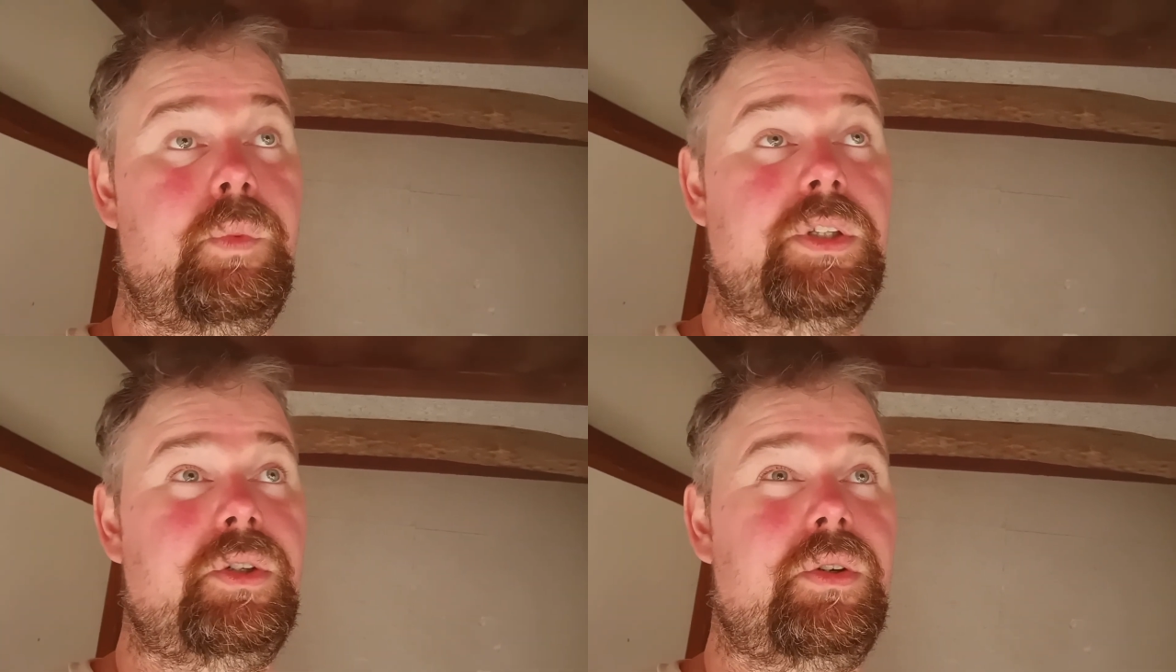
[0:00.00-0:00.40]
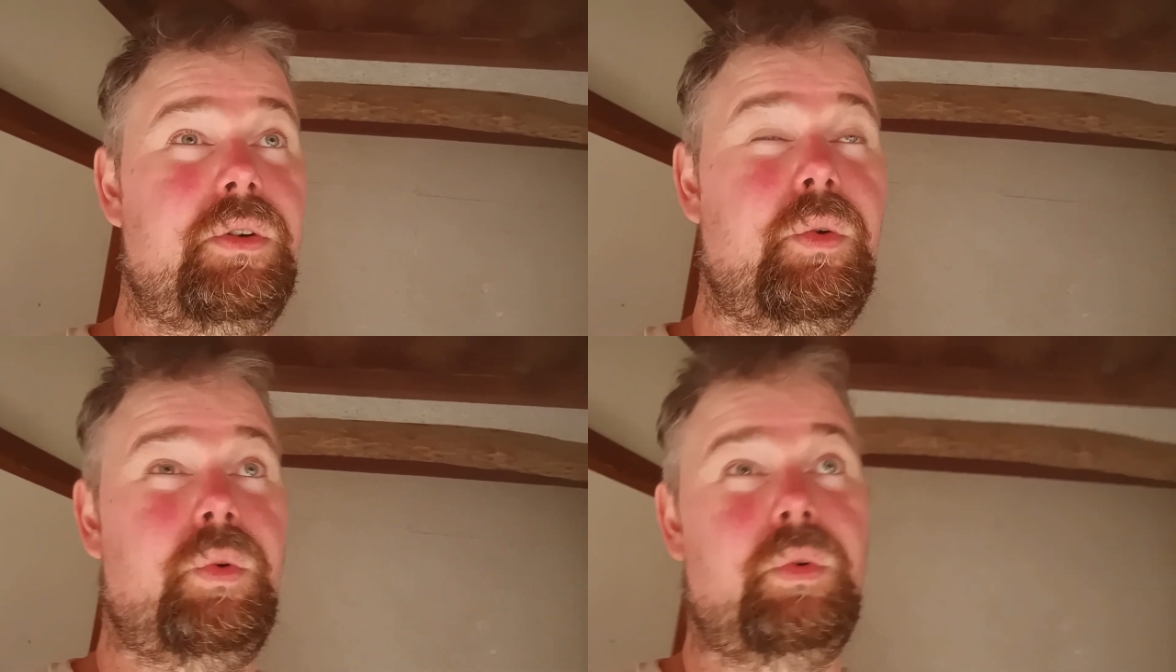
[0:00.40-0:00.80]
We took
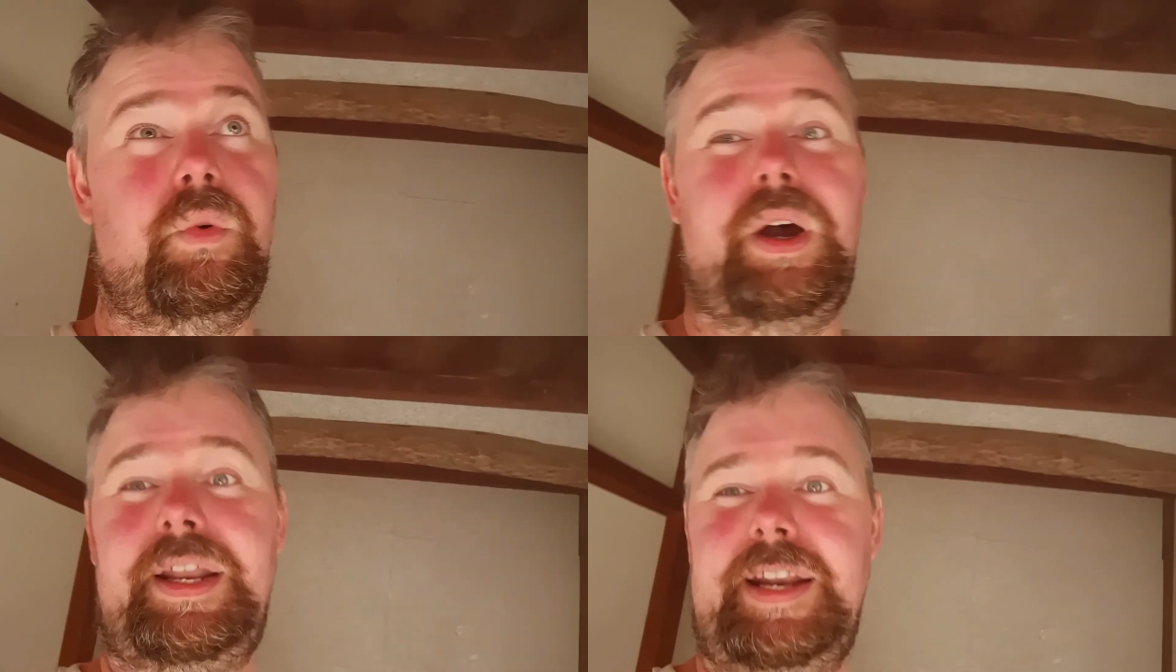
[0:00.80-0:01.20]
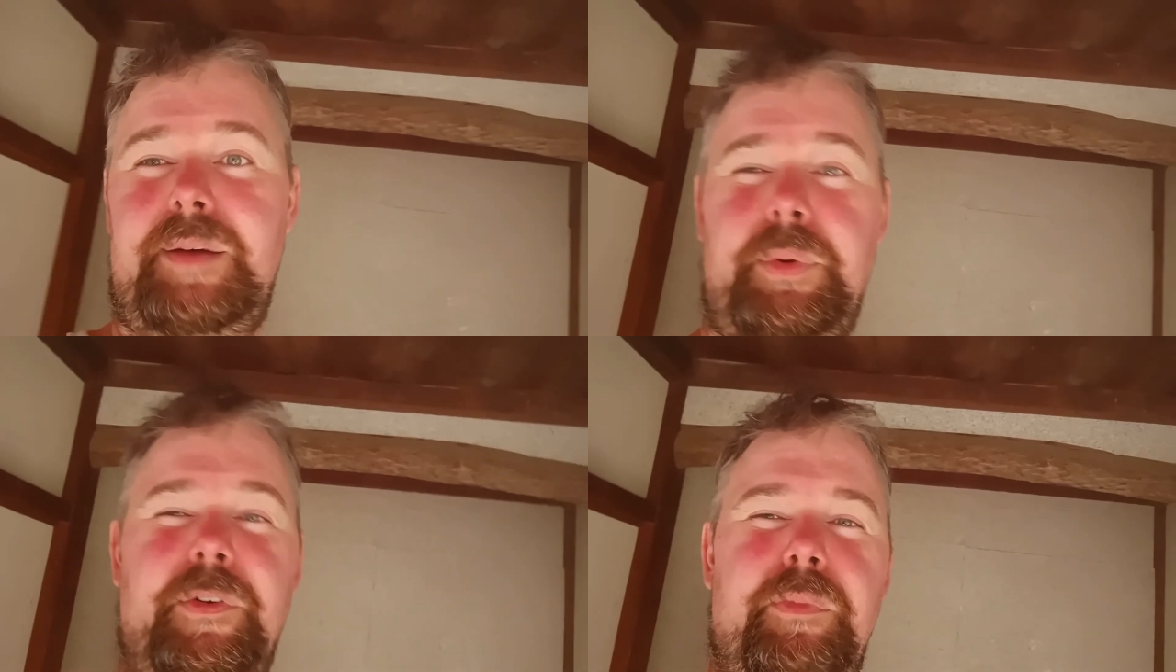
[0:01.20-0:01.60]
quite a
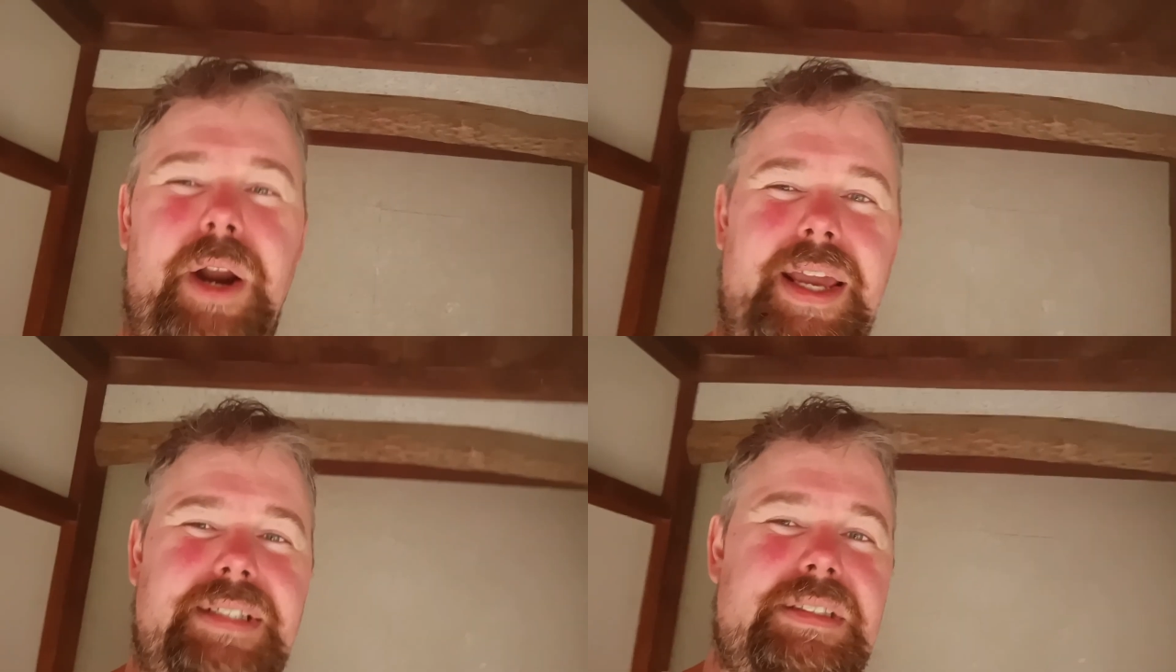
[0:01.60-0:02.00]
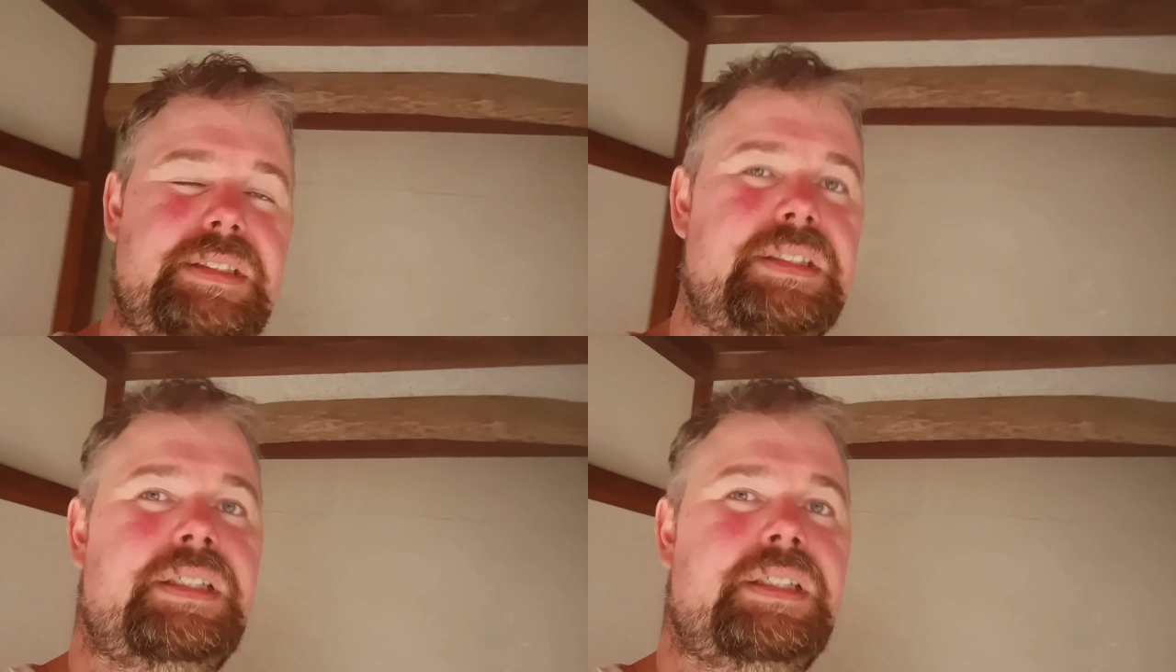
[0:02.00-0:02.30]
number of breaks,